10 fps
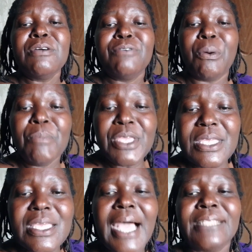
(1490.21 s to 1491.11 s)
for
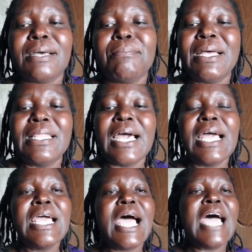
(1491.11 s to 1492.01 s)
me as a mother,
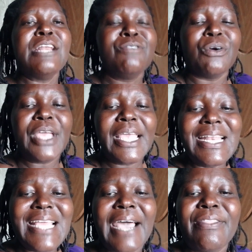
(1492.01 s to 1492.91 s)
and for
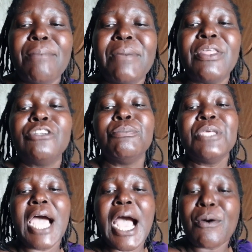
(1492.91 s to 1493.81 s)
any other mother to be